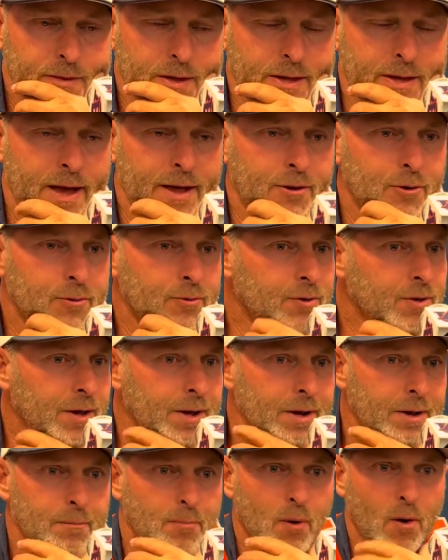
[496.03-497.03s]
Yeah, and you're
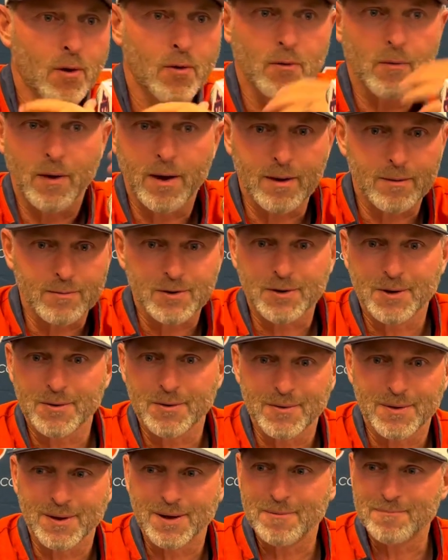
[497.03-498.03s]
seeing it in programs, you
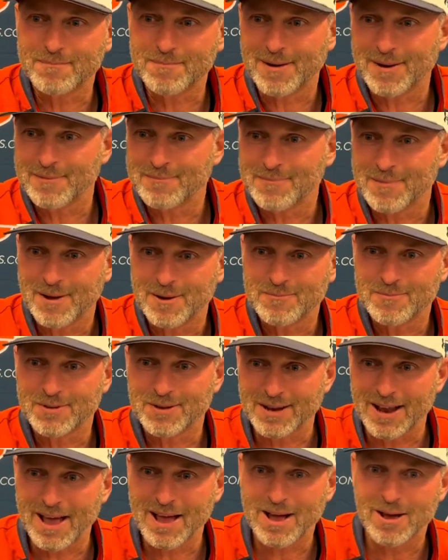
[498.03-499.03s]
know, the ups
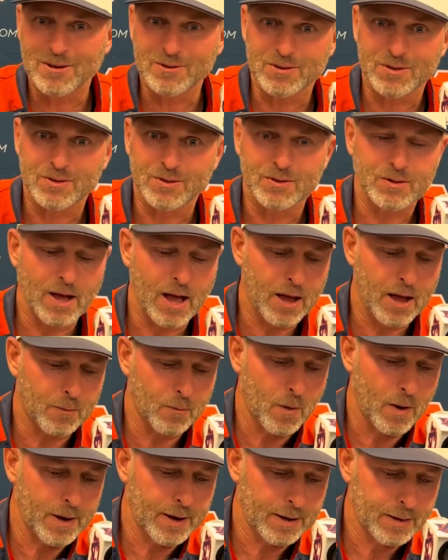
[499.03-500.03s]
and downs and the
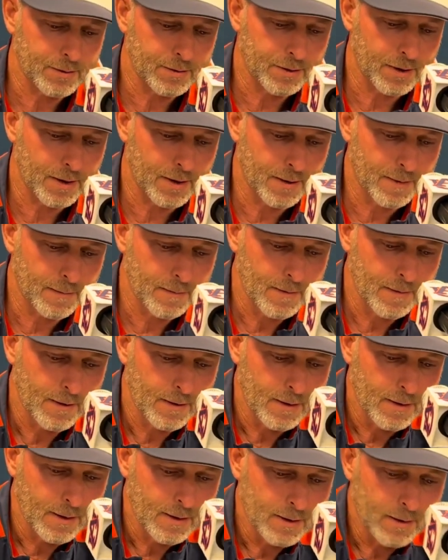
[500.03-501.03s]
sideways.
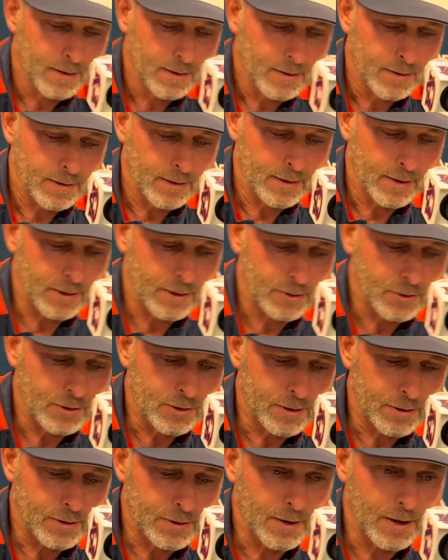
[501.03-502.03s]
It's
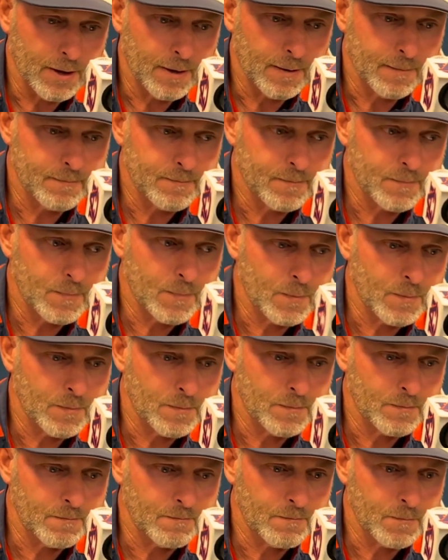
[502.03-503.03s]
just,
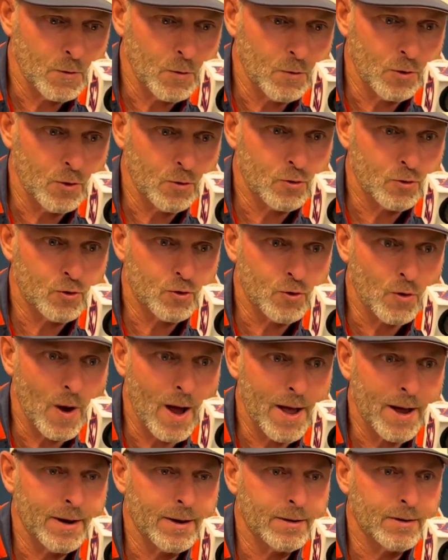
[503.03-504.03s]
you're
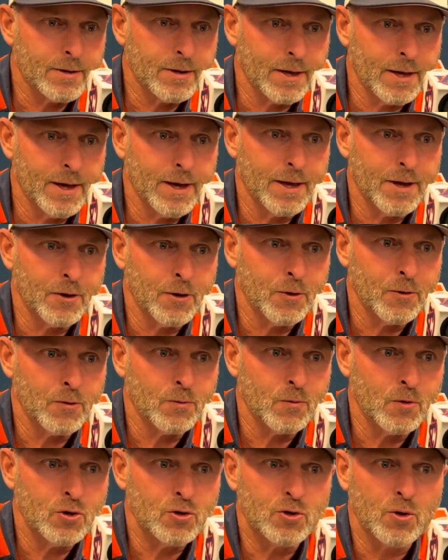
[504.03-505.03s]
trying to hit, you
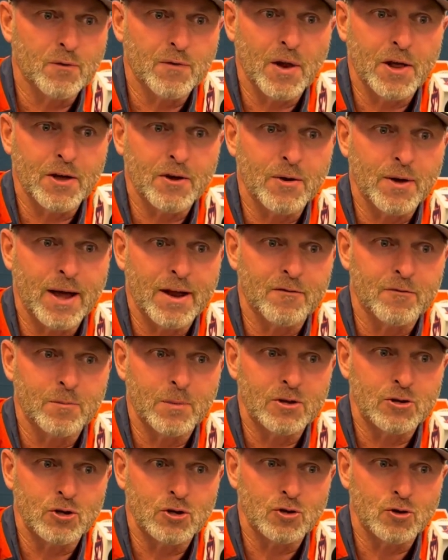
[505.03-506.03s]
just don't feel like you have as
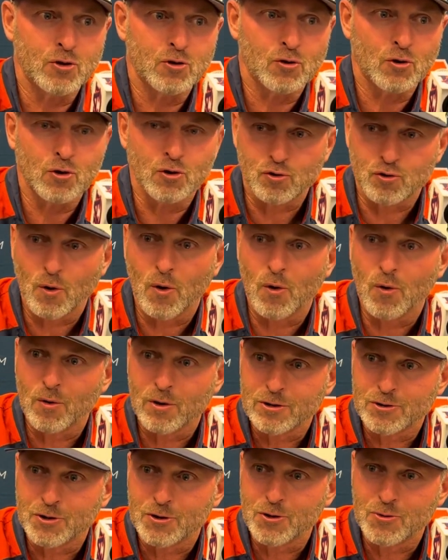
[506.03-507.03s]
much control
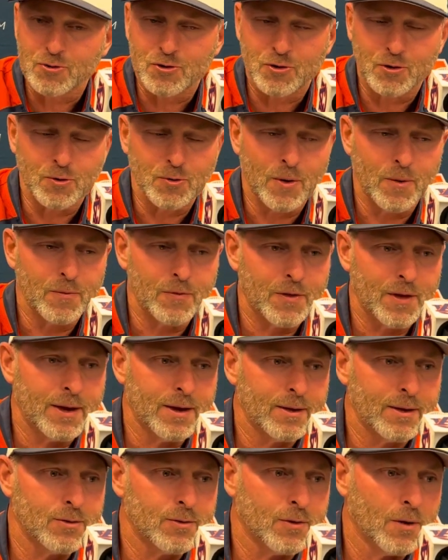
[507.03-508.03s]
as you used to on
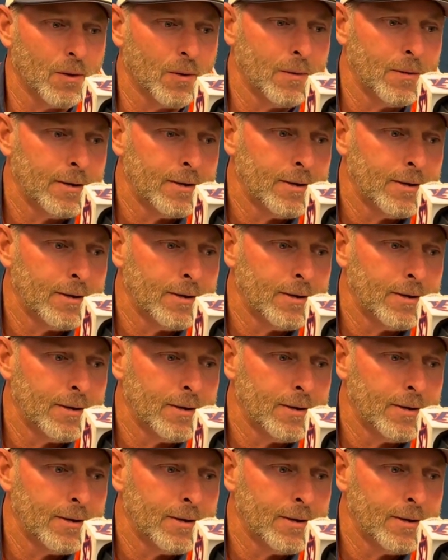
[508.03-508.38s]
things. So